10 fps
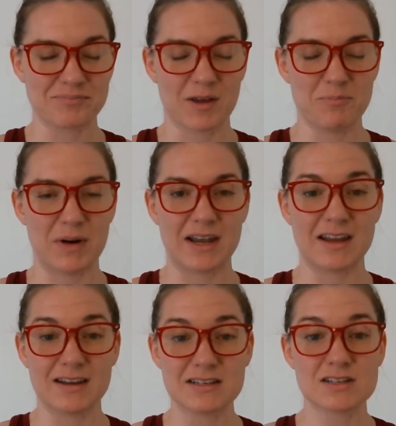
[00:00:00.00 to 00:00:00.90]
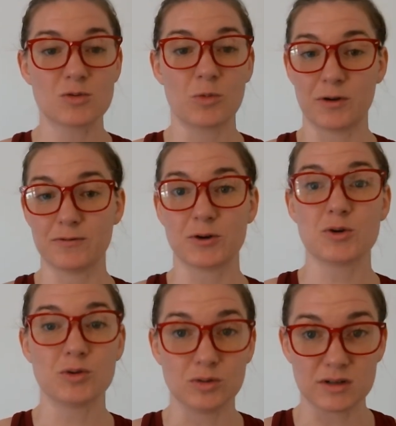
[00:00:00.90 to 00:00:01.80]
But it is one of the
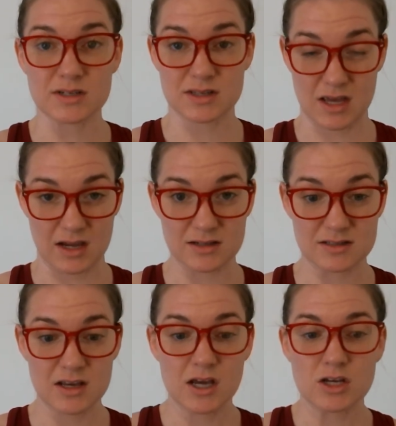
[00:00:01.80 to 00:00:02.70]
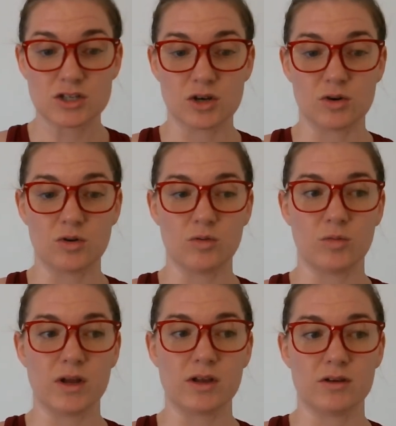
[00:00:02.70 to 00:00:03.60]
coolest things. So
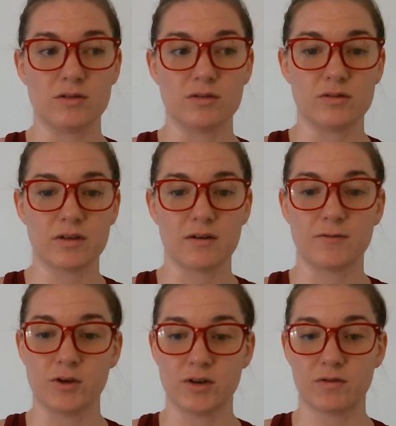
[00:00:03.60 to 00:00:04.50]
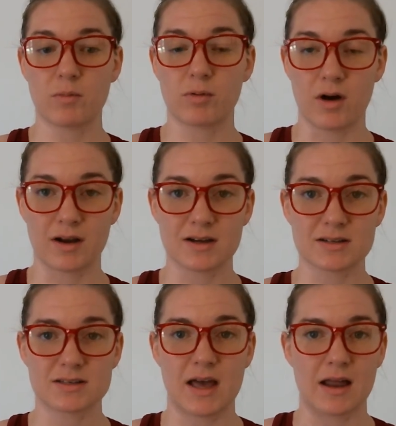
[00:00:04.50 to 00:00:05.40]
we use a few different
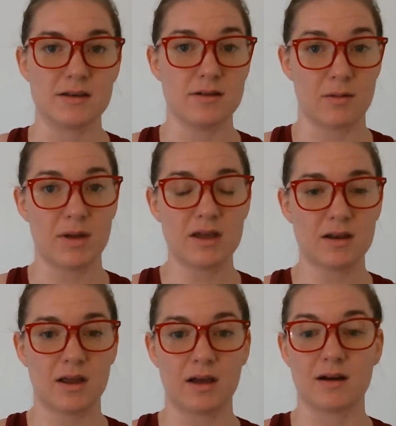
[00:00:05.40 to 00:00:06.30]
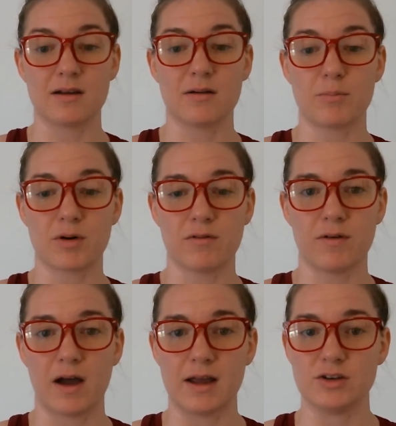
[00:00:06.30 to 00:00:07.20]
products that numb it and
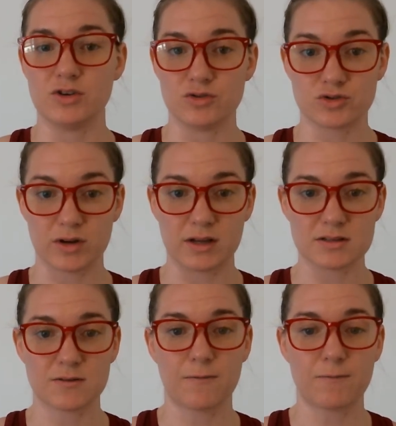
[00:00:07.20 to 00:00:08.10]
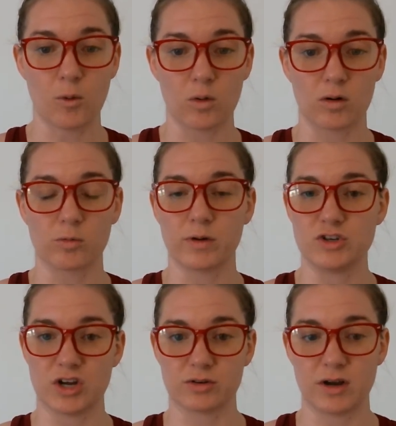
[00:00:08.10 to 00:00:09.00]
provide nutrients for
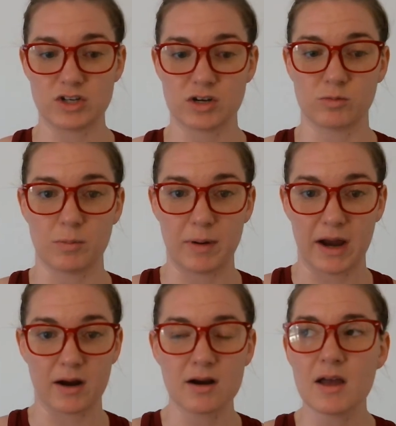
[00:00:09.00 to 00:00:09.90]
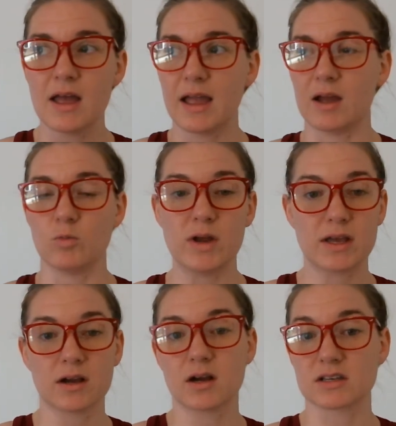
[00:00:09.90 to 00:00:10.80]
regeneration and repair, and we
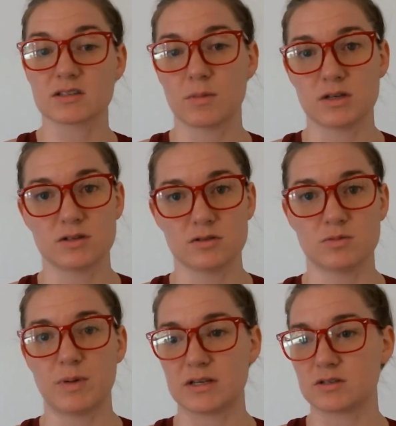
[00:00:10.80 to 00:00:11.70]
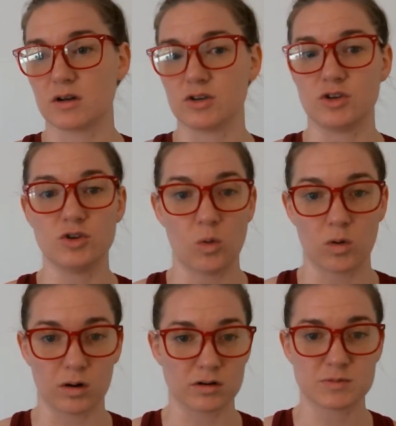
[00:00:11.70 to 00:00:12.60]
can customize those based on
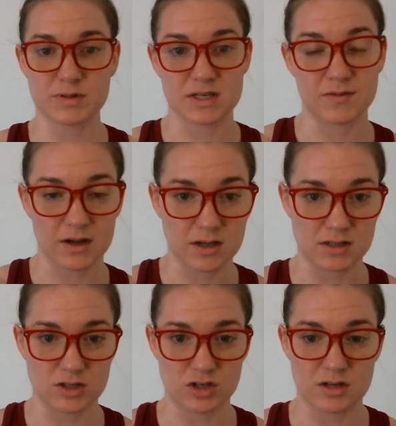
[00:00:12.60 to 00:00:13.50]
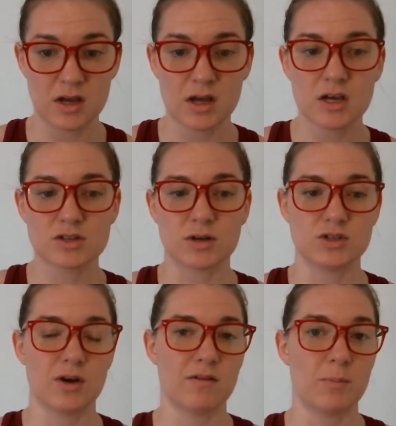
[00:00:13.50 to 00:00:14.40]
your specific condition. So I
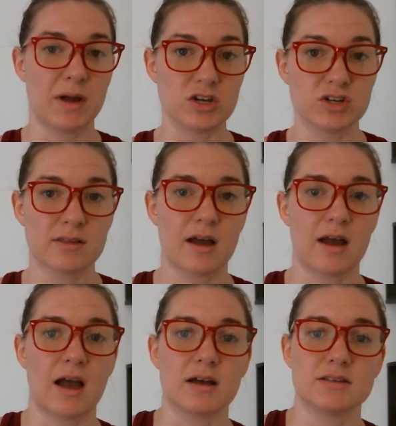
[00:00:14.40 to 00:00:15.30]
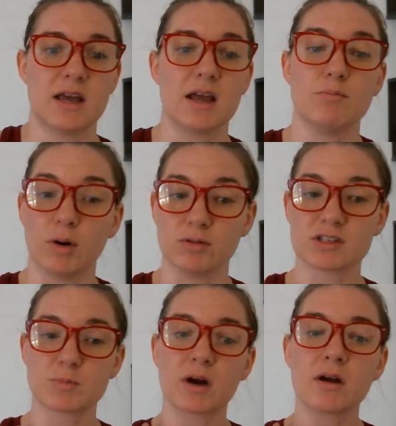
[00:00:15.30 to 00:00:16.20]
do have a patient that has a bone
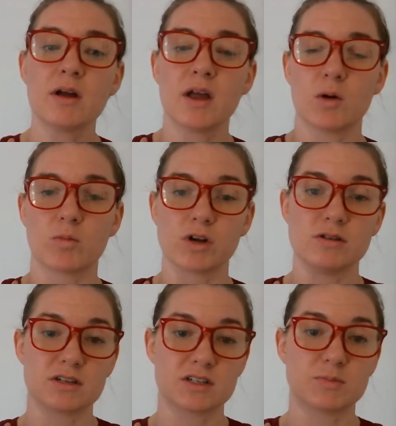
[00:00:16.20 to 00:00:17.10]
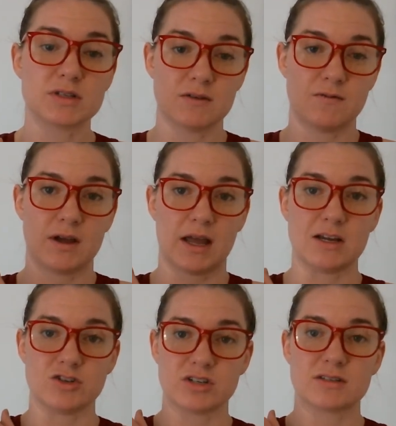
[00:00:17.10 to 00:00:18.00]
spur, and we're using specific
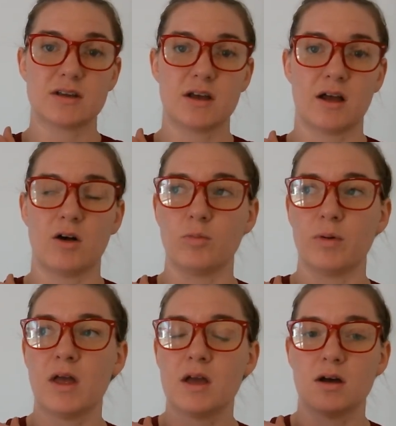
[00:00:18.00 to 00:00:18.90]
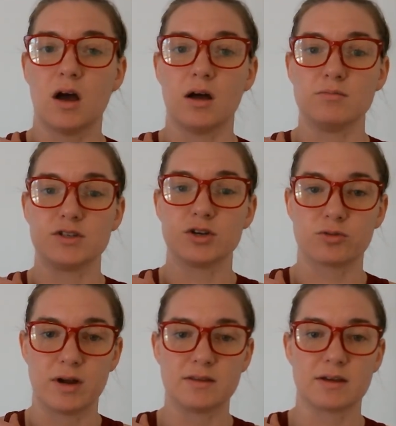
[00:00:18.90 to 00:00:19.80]
agents to help
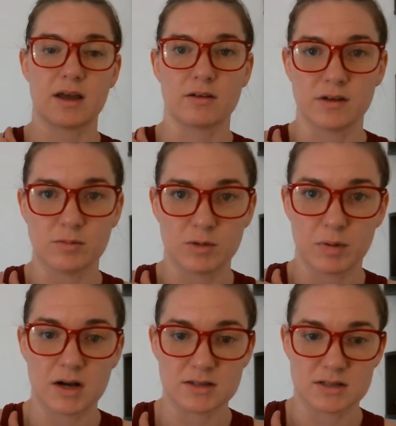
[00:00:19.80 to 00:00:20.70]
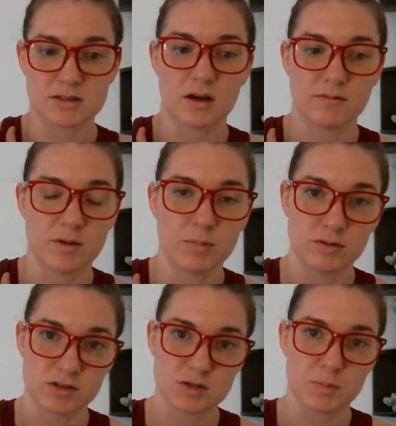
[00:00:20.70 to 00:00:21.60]
degrade the calcium deposits of the
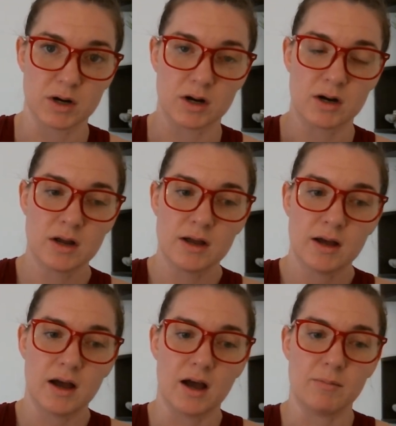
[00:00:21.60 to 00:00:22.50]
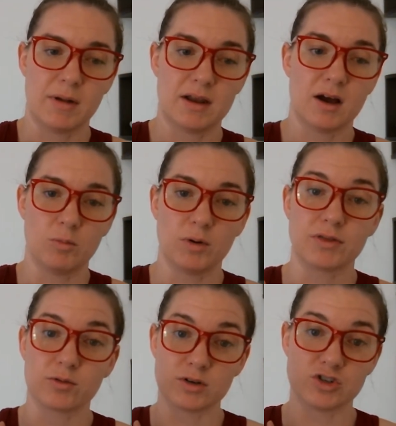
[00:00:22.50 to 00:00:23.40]
bone spur, and help with
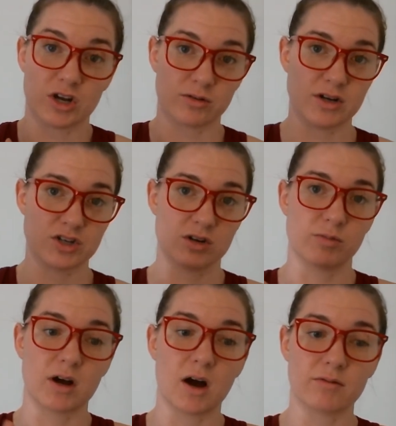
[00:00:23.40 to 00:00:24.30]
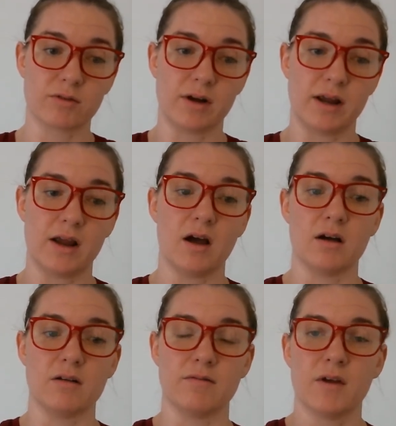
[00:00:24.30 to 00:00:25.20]
the regeneration and recovery
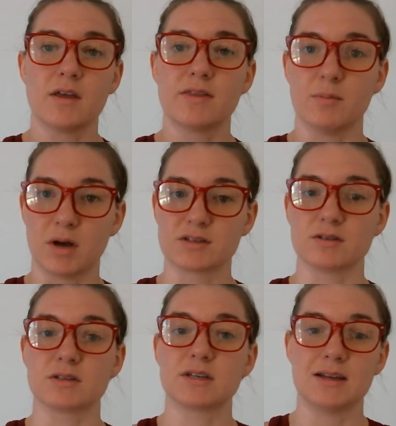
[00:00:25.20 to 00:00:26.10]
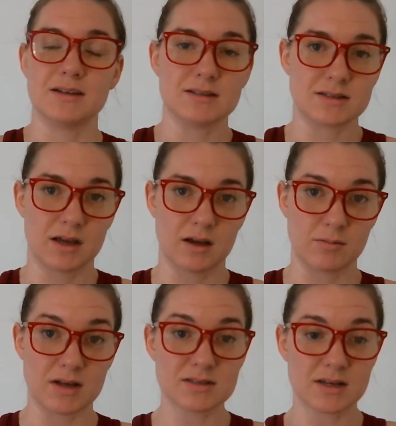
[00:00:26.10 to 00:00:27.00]
of the muscles, tendons,
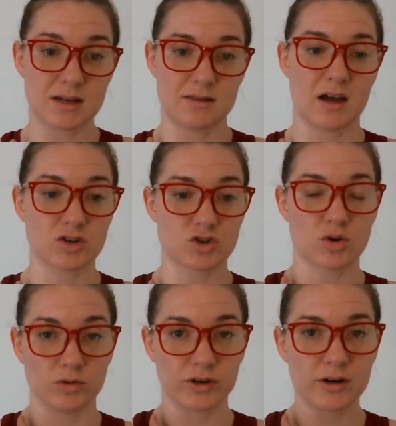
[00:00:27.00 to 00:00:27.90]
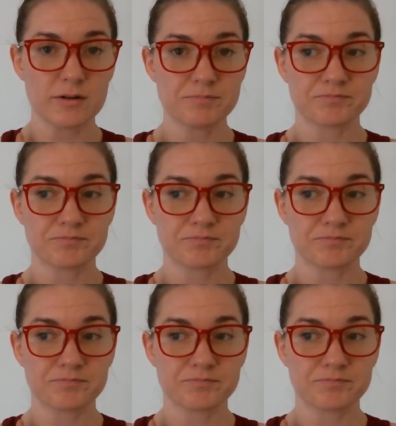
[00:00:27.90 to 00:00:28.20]
ligaments in that shoulder.